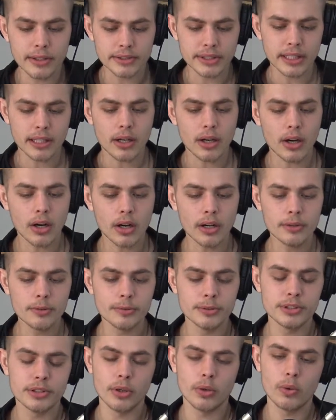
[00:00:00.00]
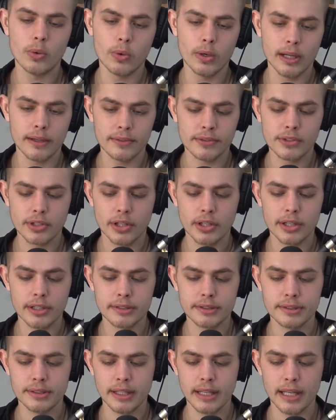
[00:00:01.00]
I was like, "Oh, it was so cool to have
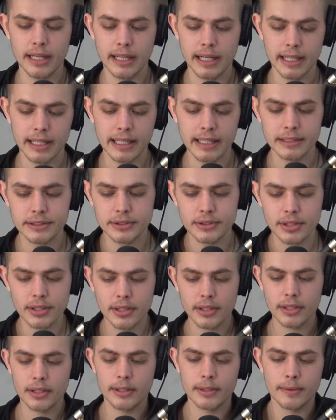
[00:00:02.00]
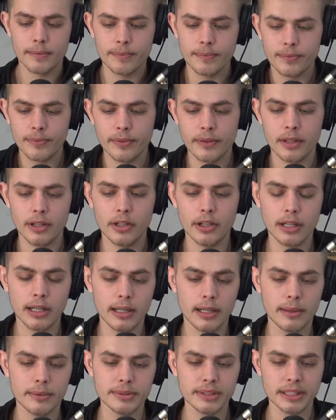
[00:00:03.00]
sharks." And I guess, or
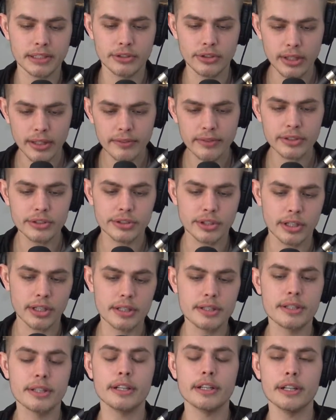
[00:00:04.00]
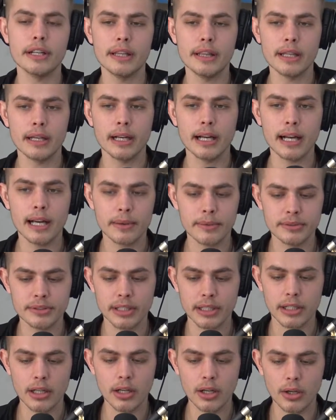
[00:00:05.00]
I, I was like, "Do they have any sharks here?" And the guy was
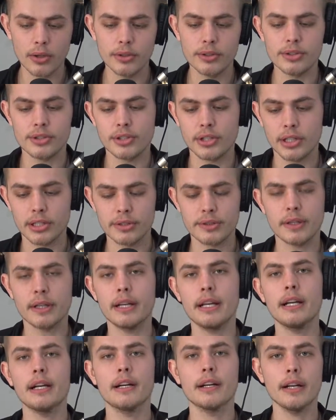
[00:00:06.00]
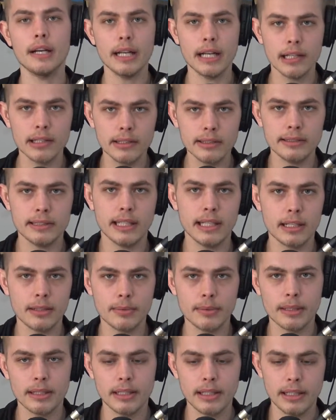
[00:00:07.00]
like, "Oh, there's sharks right here." And I looked at
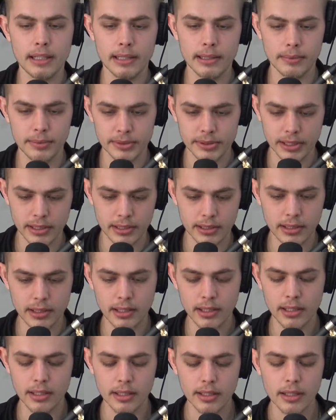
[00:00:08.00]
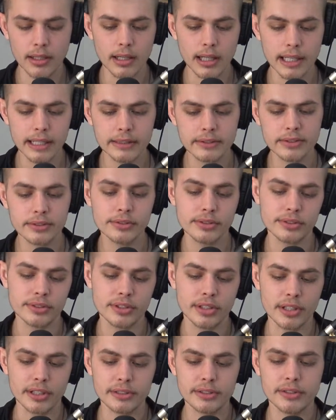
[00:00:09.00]
him, and I was like, "Uh, I guess there's a
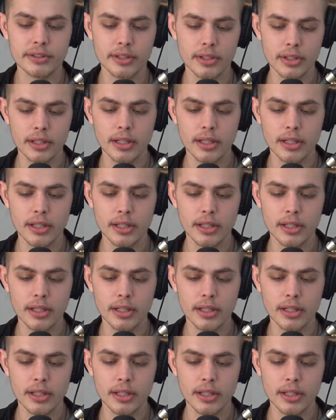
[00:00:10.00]
sharks."